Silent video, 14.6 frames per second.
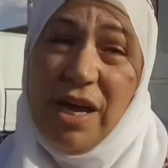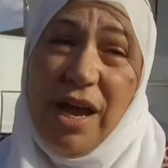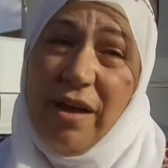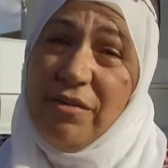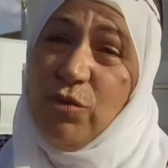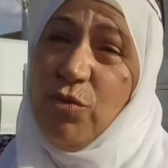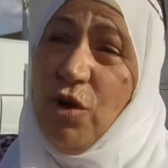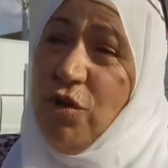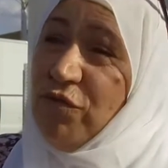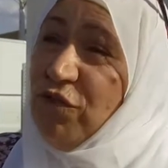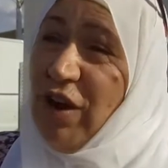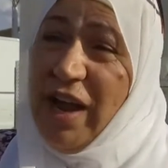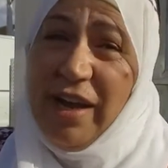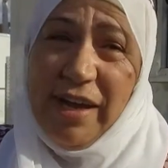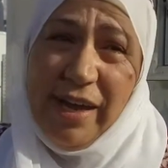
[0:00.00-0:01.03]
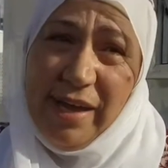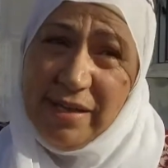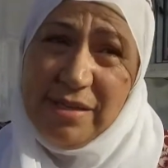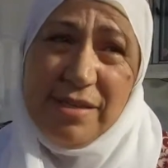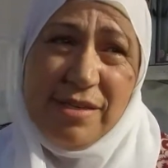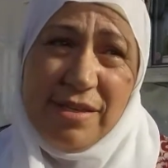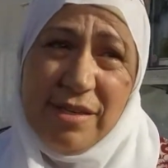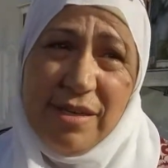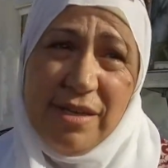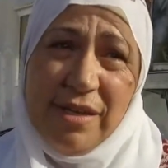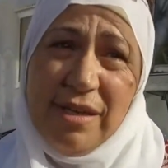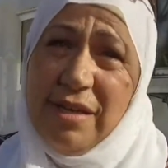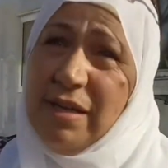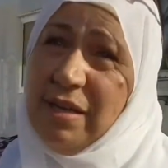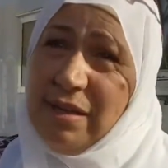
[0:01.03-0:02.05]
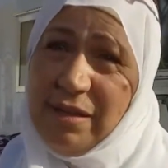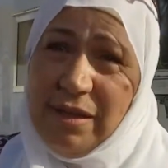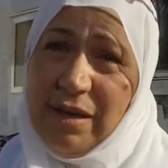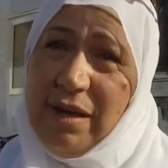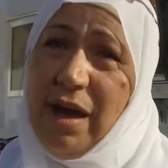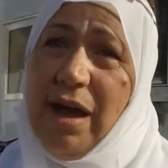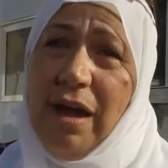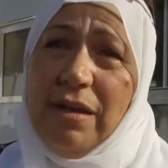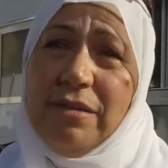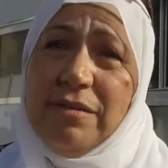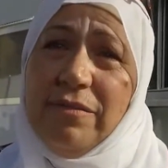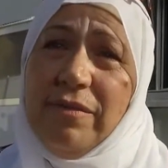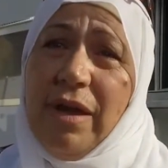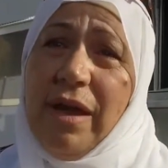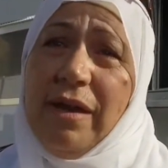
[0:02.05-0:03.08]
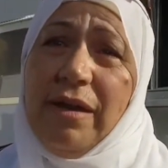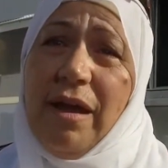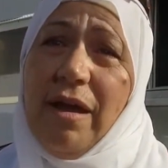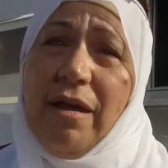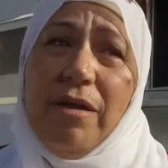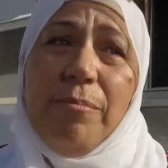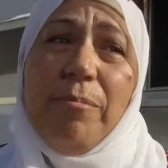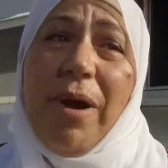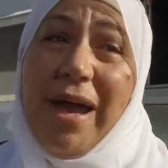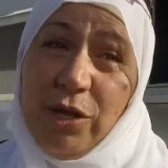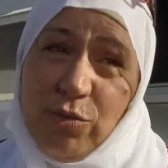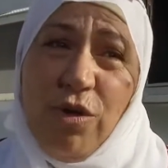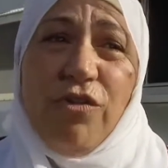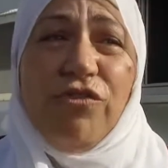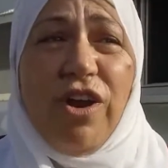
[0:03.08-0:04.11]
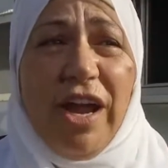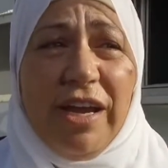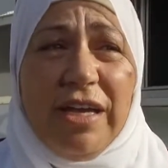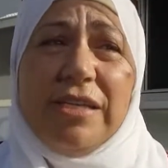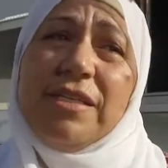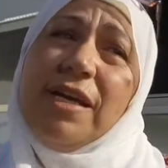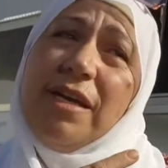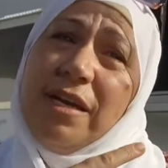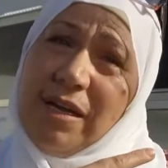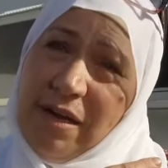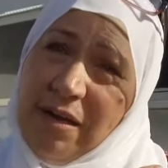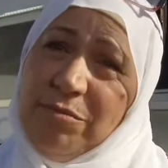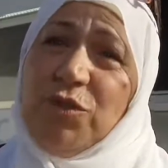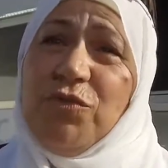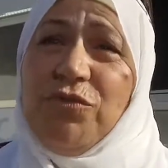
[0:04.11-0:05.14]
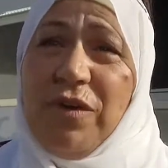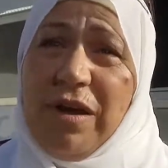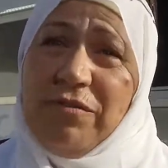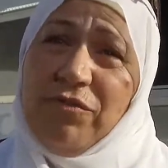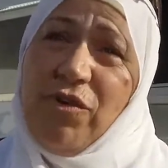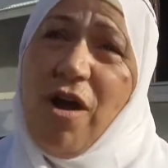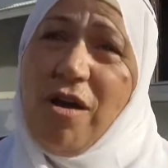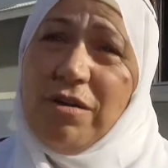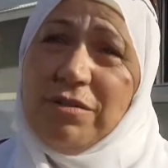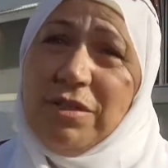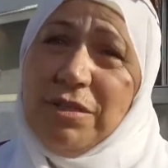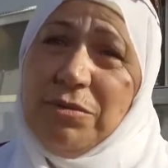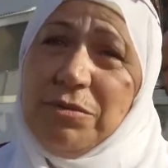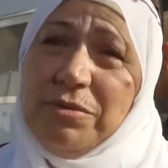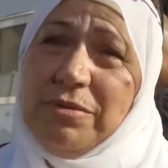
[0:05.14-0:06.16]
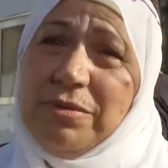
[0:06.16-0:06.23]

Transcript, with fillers: I had 12 grandkids. Thank God, and my 12 grandkids gonna come to Fat Frog too.